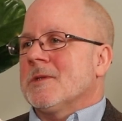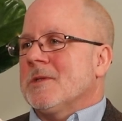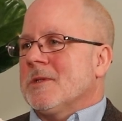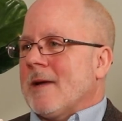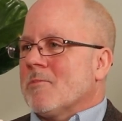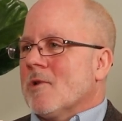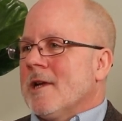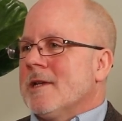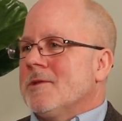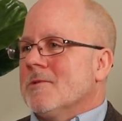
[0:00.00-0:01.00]

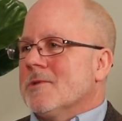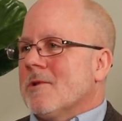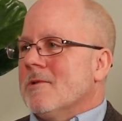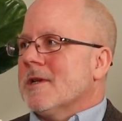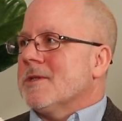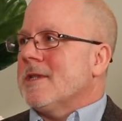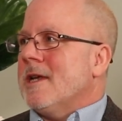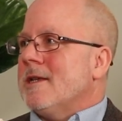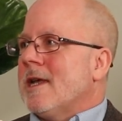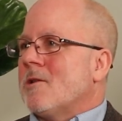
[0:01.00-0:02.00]
separated to a certain
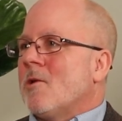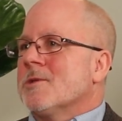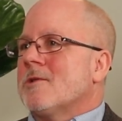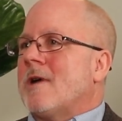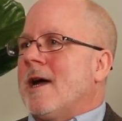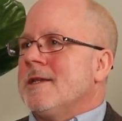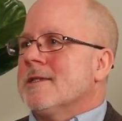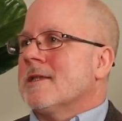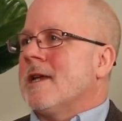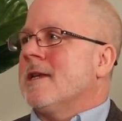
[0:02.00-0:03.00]
extent and also
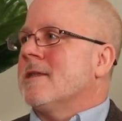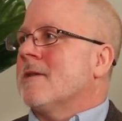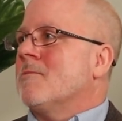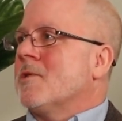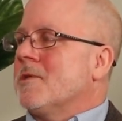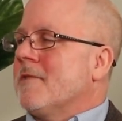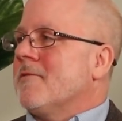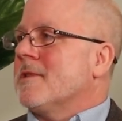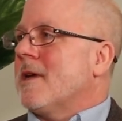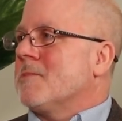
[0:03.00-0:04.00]
isolating them with
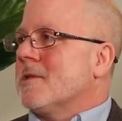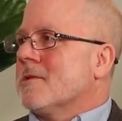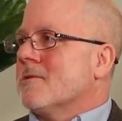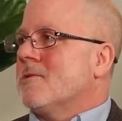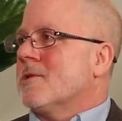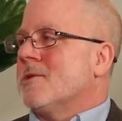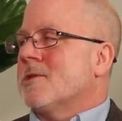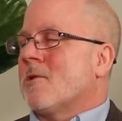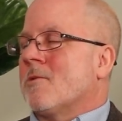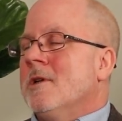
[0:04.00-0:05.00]
different types of solutions.
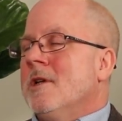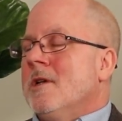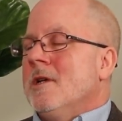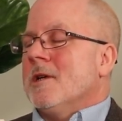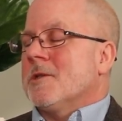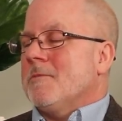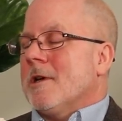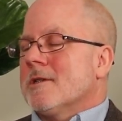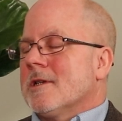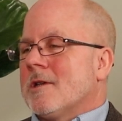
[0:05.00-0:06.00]
So
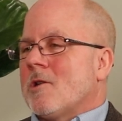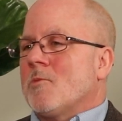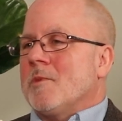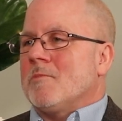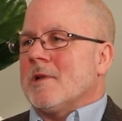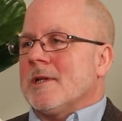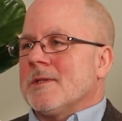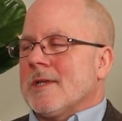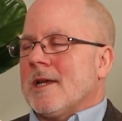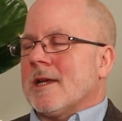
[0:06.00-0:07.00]
especially in an open plan
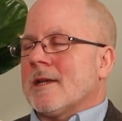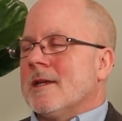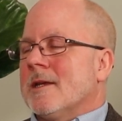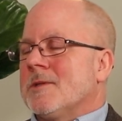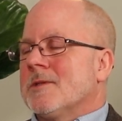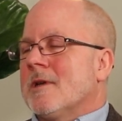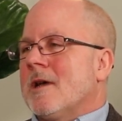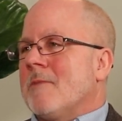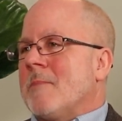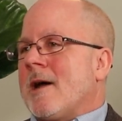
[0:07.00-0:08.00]
setting, it's
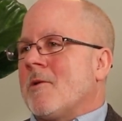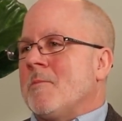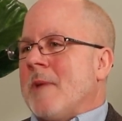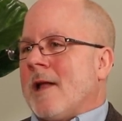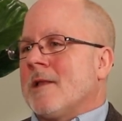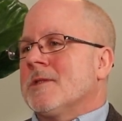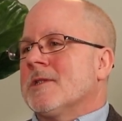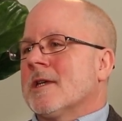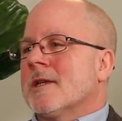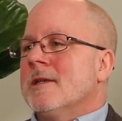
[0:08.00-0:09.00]
about
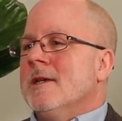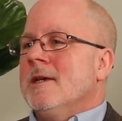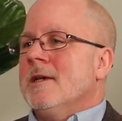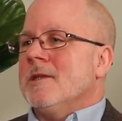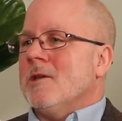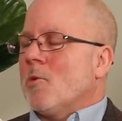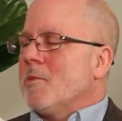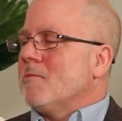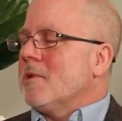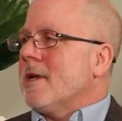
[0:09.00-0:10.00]
balancing the
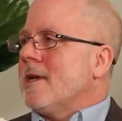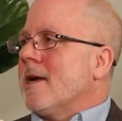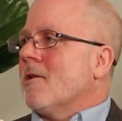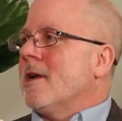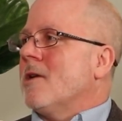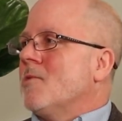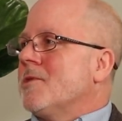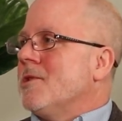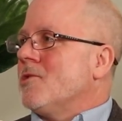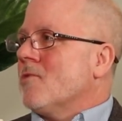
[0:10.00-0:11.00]
open plan area with
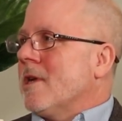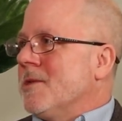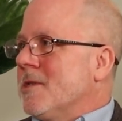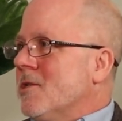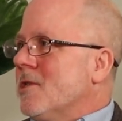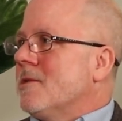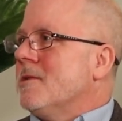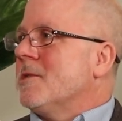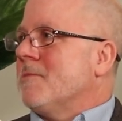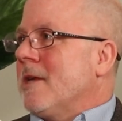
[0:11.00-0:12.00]
the transition
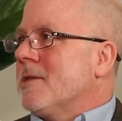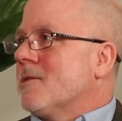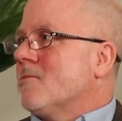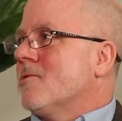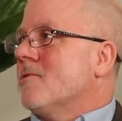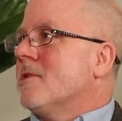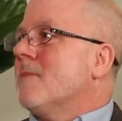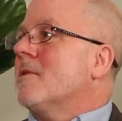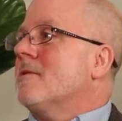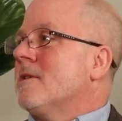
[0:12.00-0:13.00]
spaces, which are
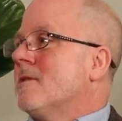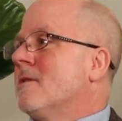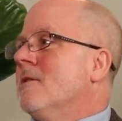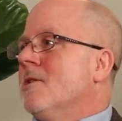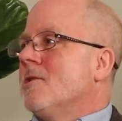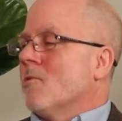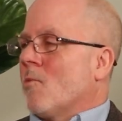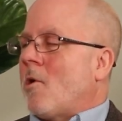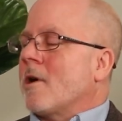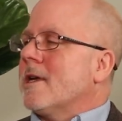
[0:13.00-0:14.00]
typically your
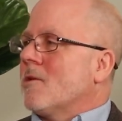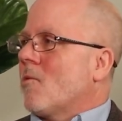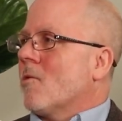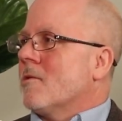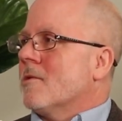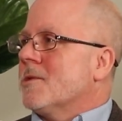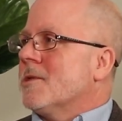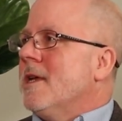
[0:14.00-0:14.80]
walking corridors,